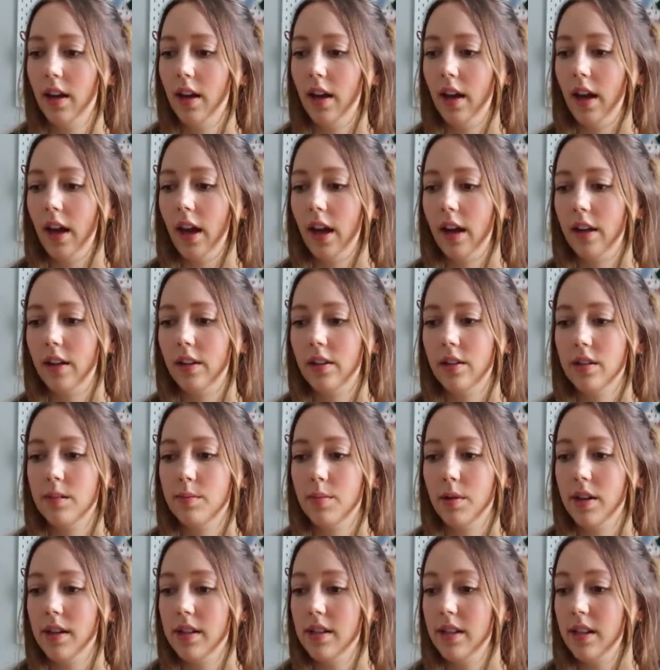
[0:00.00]
And it looks
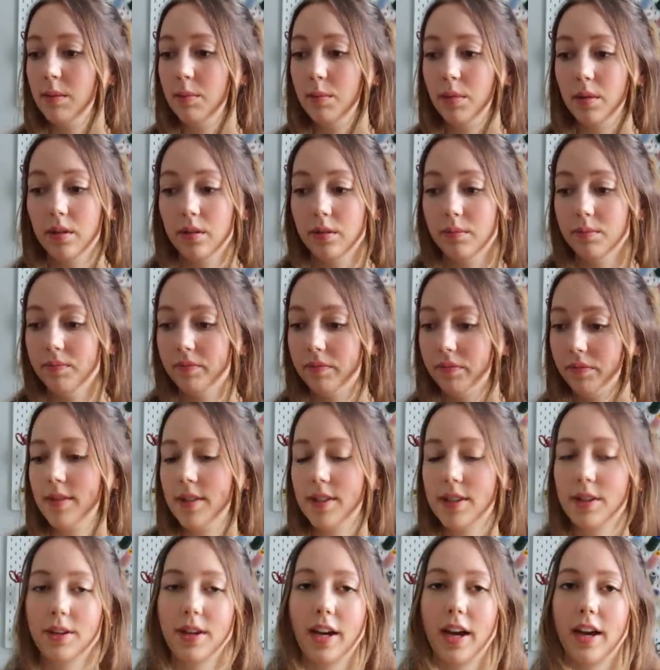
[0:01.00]
pretty simple.
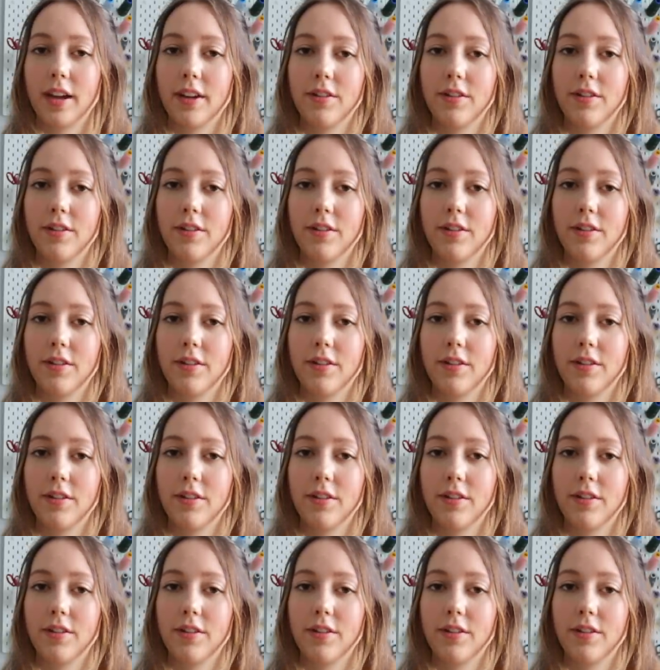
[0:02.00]
So yeah,